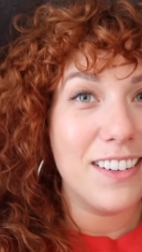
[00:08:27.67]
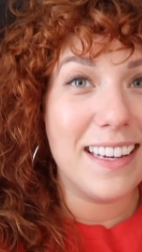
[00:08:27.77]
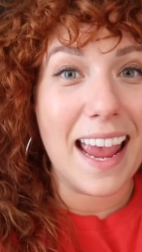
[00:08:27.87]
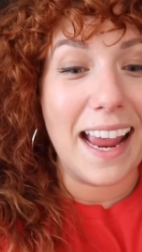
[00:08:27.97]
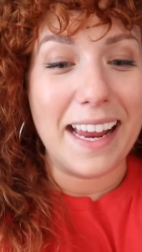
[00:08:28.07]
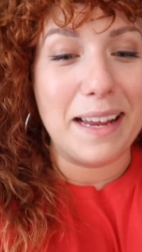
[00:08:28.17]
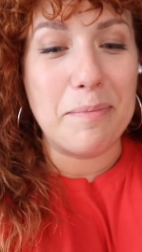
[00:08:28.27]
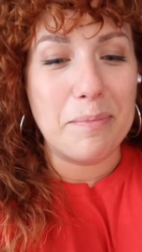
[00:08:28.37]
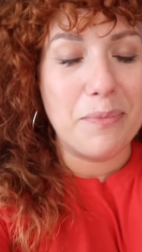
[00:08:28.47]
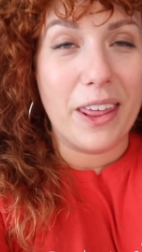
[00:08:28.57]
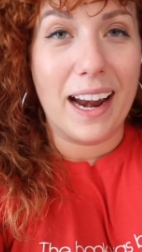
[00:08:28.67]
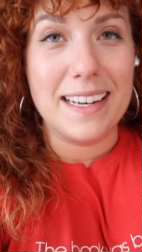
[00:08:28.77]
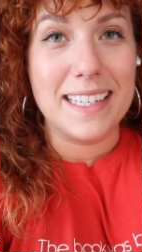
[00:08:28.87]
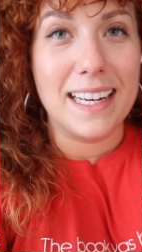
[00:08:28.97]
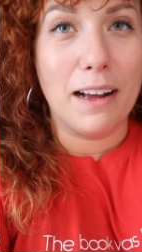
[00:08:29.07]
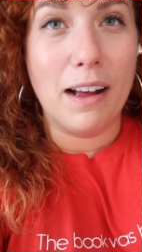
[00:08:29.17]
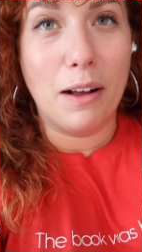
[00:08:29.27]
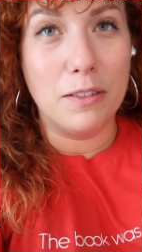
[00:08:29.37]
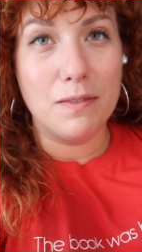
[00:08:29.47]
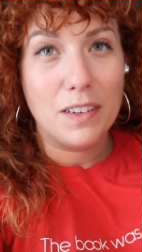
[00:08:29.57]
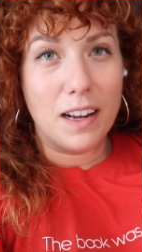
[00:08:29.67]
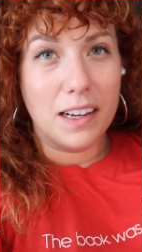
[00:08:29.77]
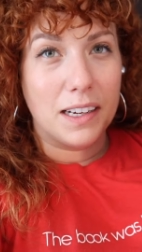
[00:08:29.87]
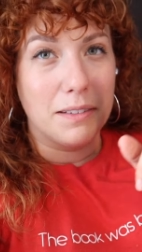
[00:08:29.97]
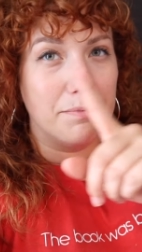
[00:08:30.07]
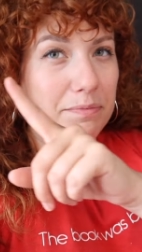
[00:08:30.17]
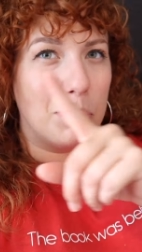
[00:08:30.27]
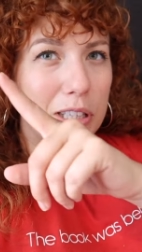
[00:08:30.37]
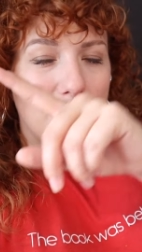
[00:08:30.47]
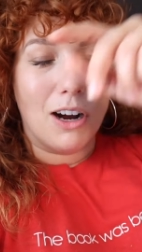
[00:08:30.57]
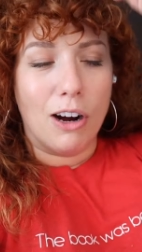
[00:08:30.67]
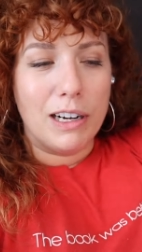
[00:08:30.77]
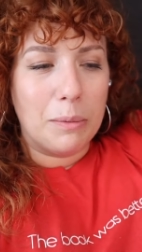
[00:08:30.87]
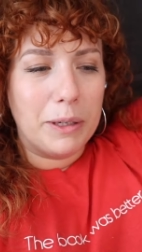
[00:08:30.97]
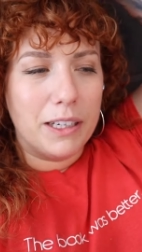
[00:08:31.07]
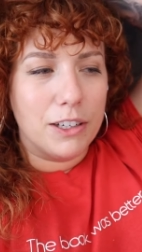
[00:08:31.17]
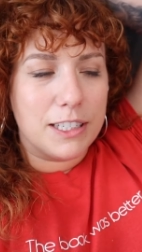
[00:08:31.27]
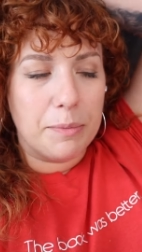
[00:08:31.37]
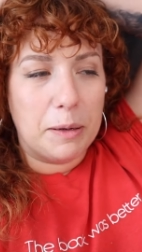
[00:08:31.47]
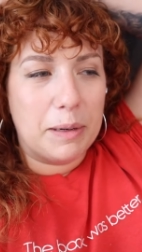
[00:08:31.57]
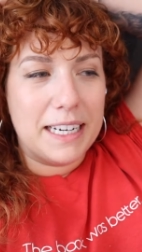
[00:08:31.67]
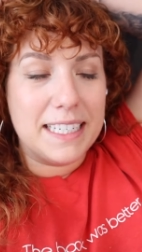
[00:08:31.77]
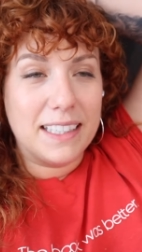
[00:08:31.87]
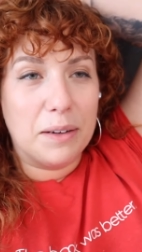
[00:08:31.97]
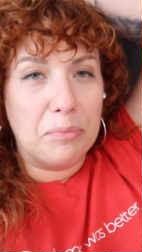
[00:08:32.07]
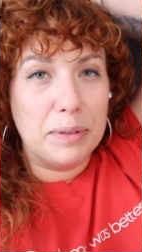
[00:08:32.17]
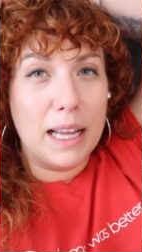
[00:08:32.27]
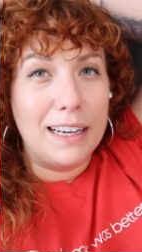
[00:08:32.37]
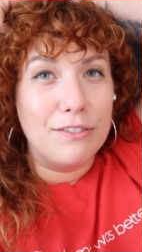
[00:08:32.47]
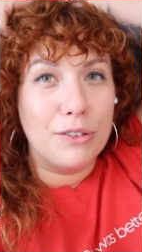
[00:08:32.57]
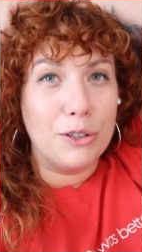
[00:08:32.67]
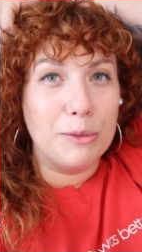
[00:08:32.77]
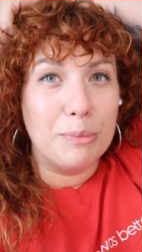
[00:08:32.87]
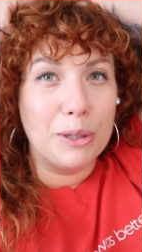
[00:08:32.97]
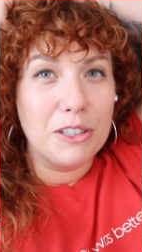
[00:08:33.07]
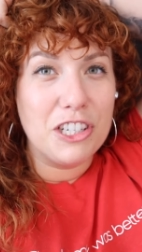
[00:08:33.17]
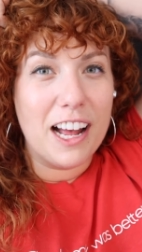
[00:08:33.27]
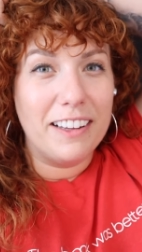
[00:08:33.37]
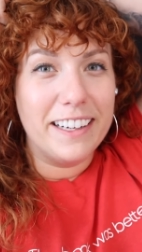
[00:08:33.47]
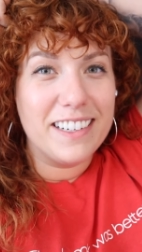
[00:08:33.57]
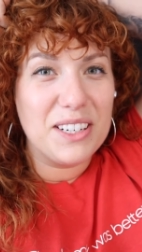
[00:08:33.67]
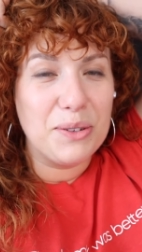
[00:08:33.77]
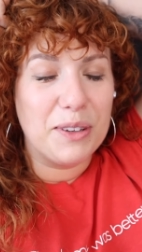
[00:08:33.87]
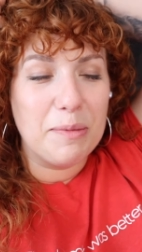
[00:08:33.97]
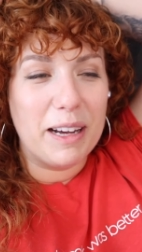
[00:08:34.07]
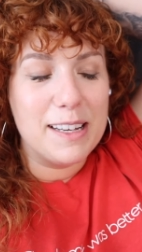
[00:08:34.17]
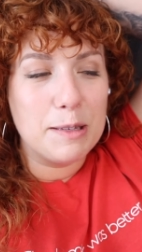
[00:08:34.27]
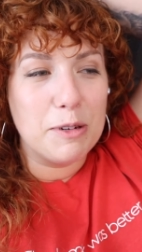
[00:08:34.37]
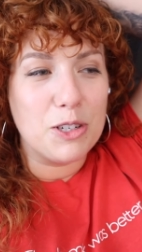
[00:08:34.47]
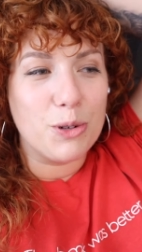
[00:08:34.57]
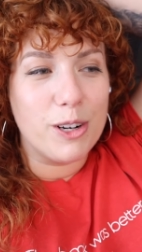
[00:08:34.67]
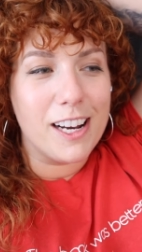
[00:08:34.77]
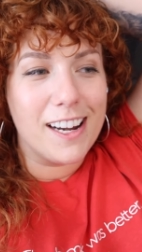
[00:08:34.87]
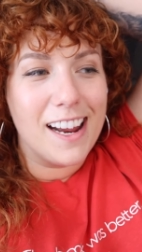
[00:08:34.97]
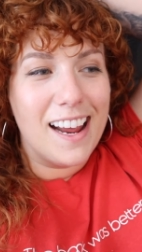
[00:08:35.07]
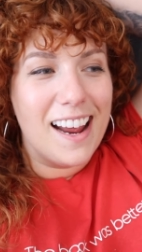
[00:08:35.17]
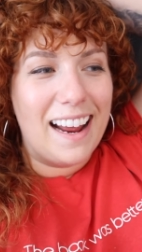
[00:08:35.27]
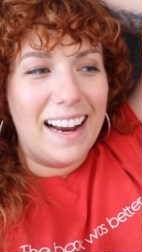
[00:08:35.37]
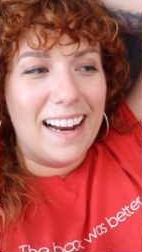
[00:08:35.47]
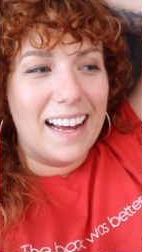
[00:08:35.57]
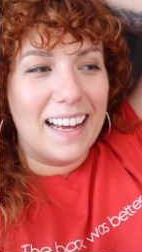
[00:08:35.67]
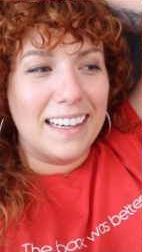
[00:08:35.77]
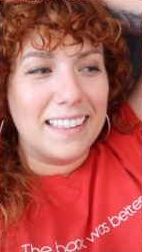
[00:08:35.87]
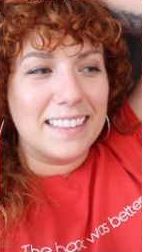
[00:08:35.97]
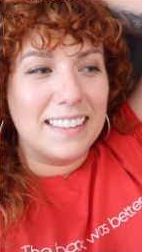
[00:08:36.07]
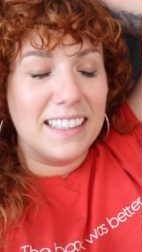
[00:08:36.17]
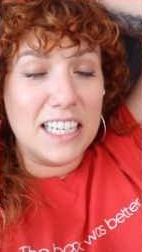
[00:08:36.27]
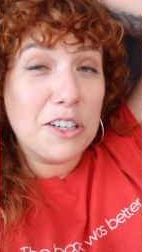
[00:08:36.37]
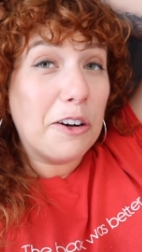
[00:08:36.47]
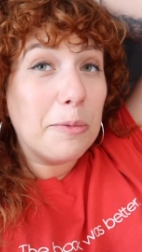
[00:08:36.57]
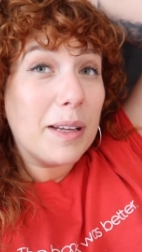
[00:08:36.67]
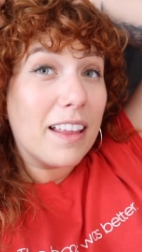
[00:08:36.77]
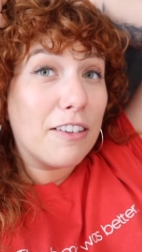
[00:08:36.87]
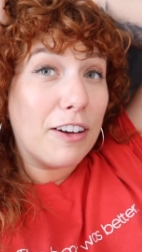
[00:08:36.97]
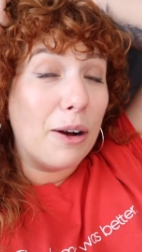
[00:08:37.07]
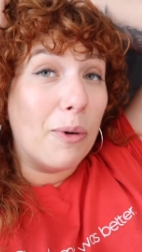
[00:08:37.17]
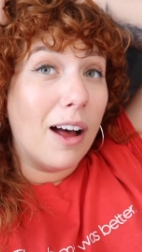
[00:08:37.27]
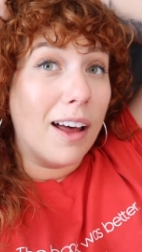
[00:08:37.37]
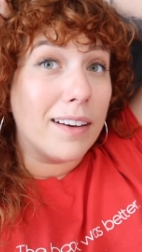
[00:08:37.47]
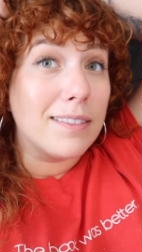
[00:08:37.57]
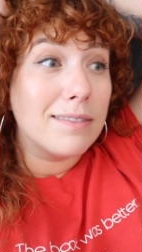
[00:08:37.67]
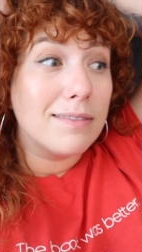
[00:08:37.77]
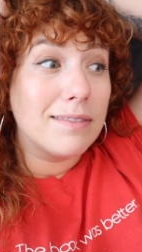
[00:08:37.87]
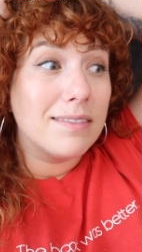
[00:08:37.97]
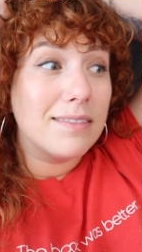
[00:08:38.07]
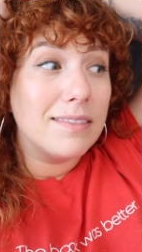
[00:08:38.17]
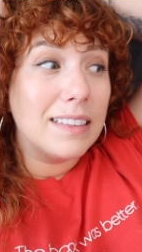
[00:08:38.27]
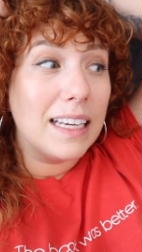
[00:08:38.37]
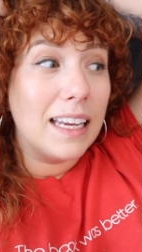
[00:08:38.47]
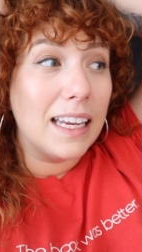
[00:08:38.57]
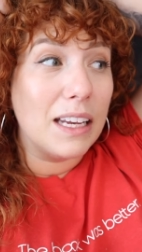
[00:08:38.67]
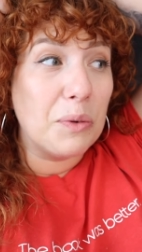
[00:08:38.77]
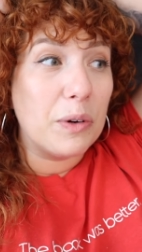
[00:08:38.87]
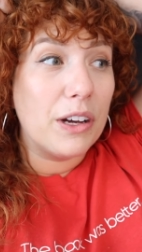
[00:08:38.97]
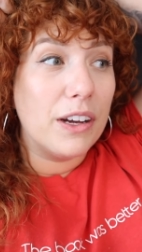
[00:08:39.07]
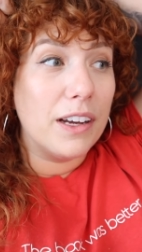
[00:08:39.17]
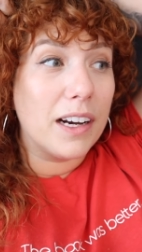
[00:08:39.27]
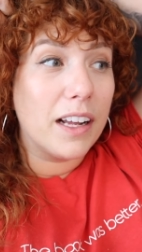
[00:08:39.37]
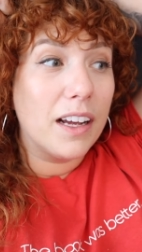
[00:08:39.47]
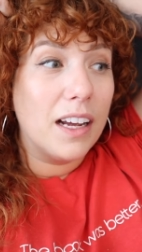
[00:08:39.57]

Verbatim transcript: game that I did, I'll, I'll um, put the card up here or something, but I did the blindfold book challenge with my husband Jordan, and he told me that if I won, he would,